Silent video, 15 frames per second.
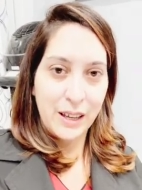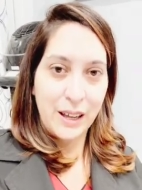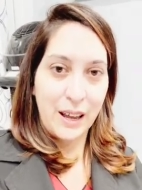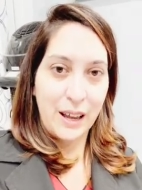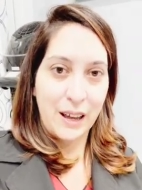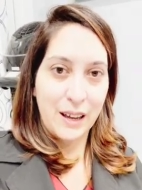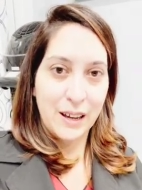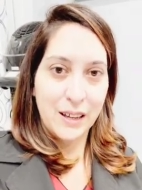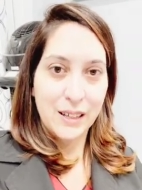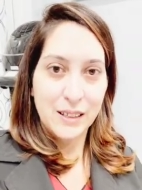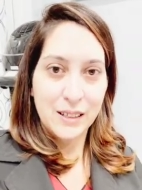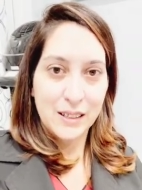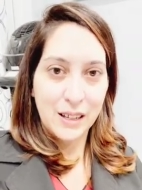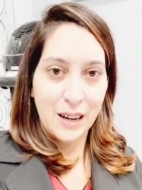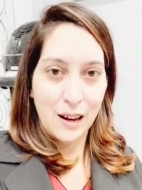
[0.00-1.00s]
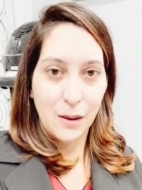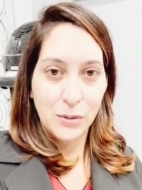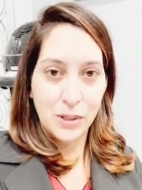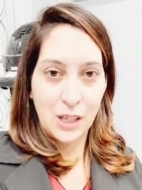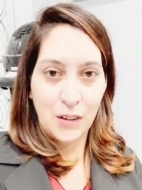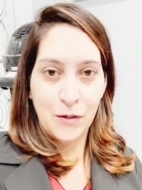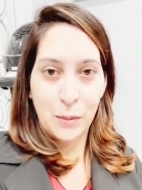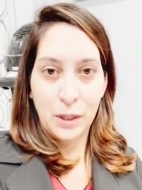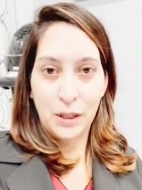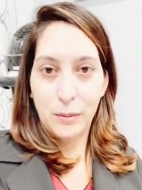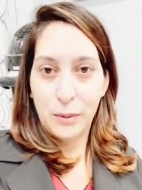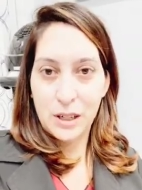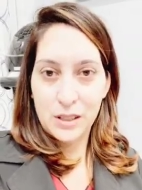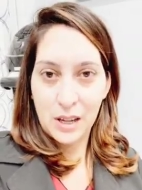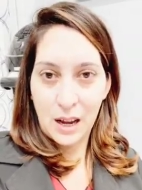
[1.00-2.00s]
and it helps save them a little
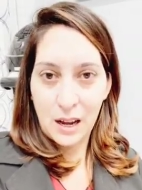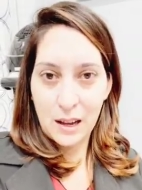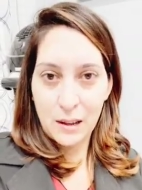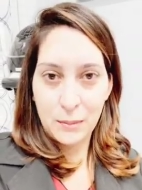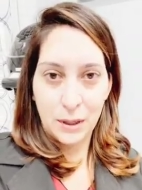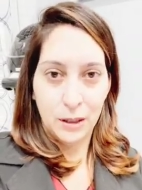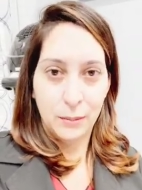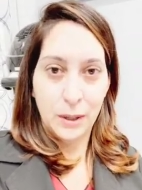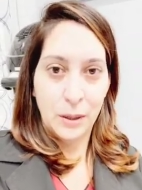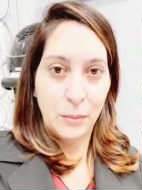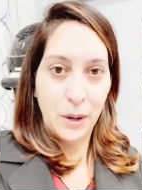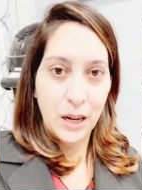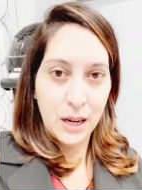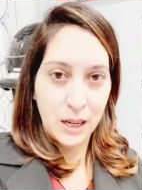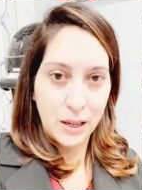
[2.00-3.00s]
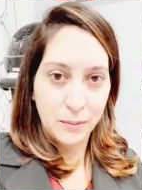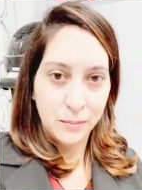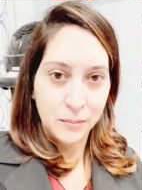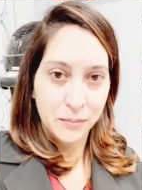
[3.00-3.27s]
bit of time, a little bit of money.